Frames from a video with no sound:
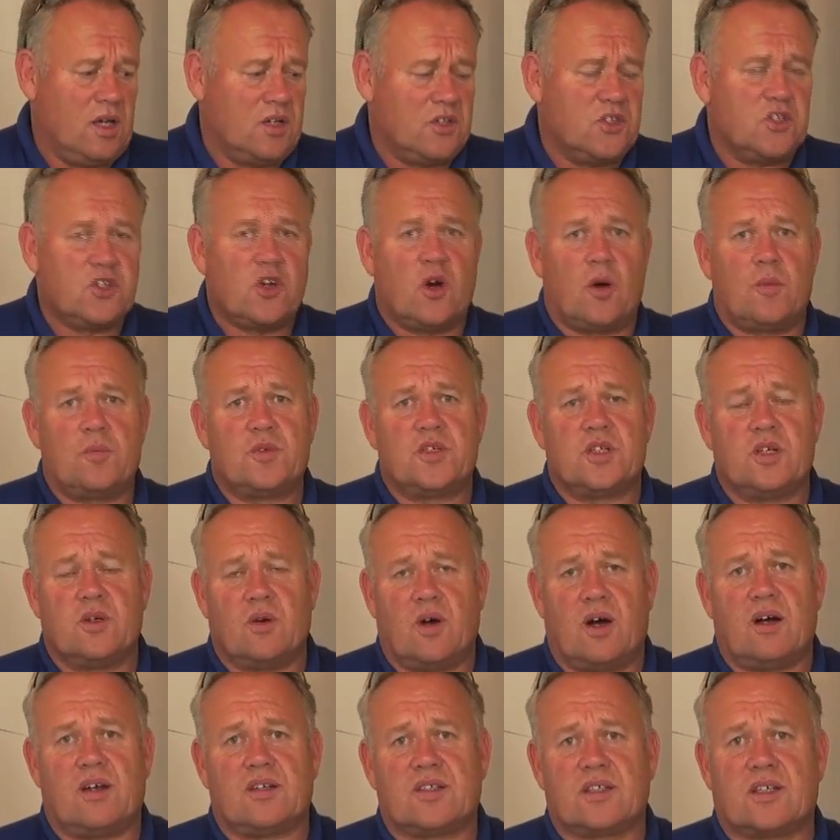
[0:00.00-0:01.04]
jobs you
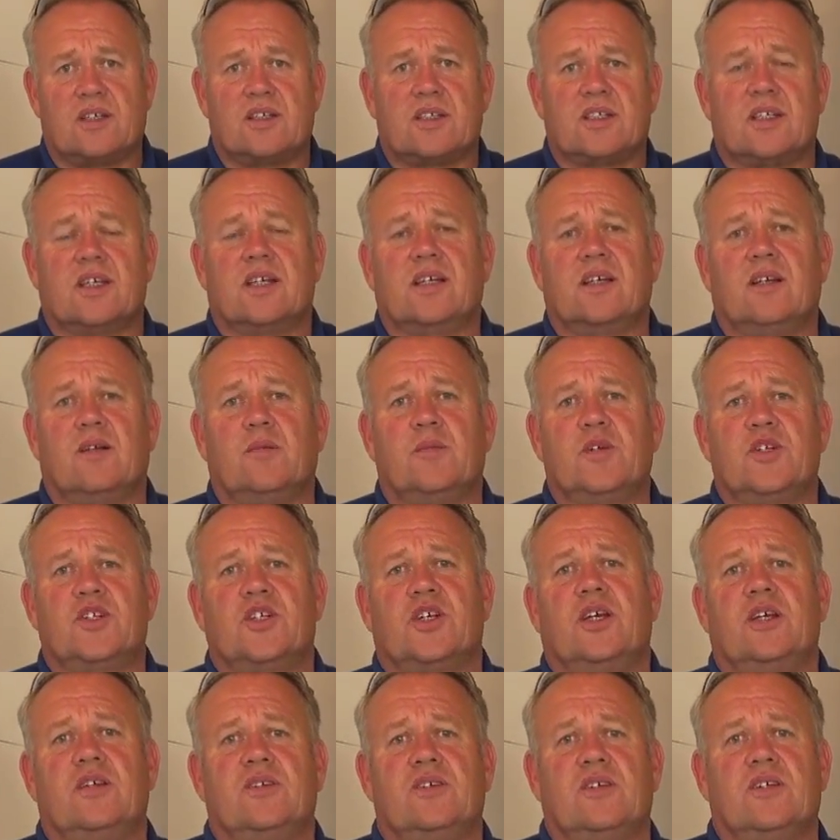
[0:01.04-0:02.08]
ask a single
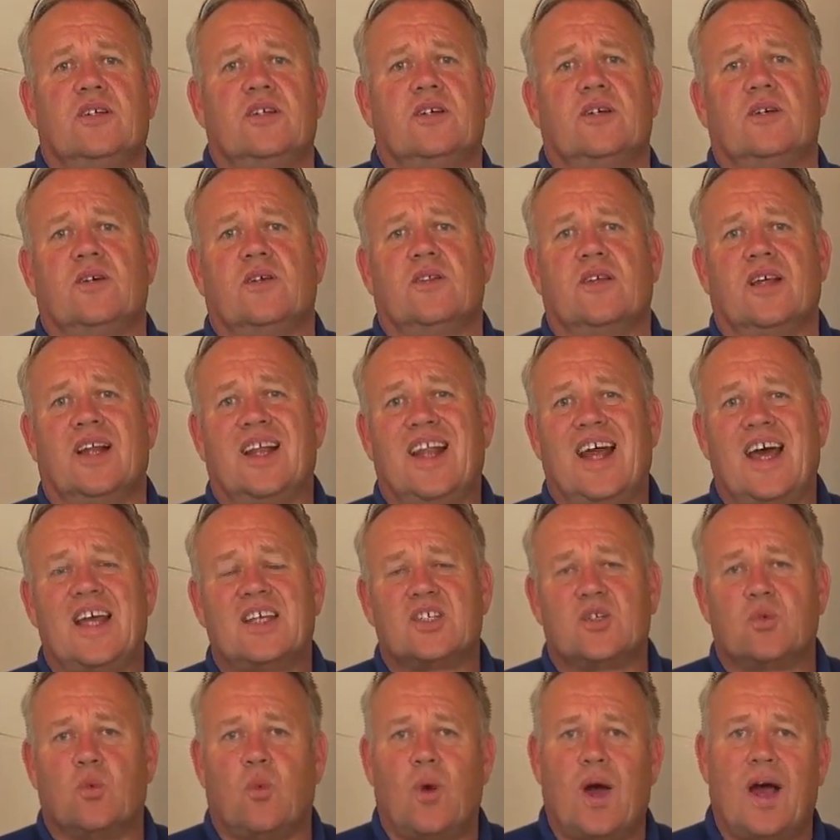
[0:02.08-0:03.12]
machine to do, the
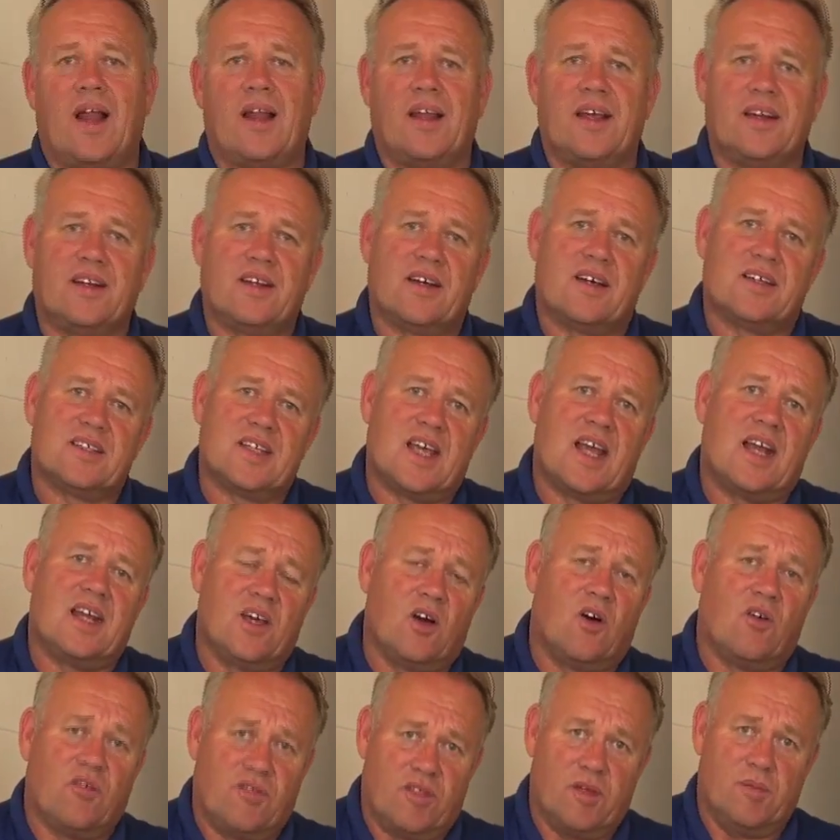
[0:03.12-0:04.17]
less well it does any
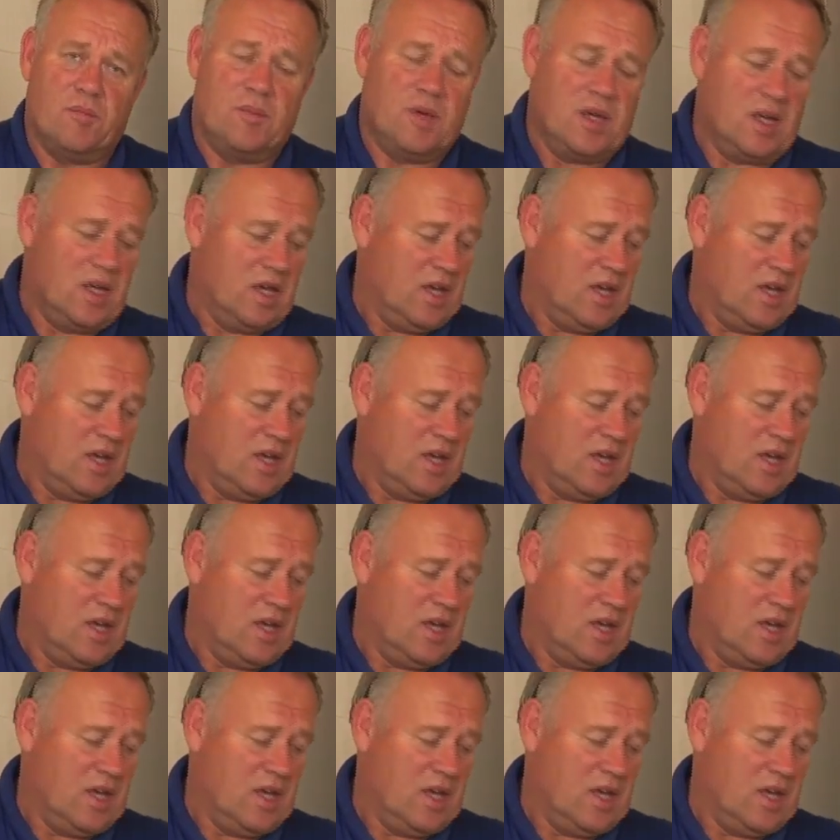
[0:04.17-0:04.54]
of them.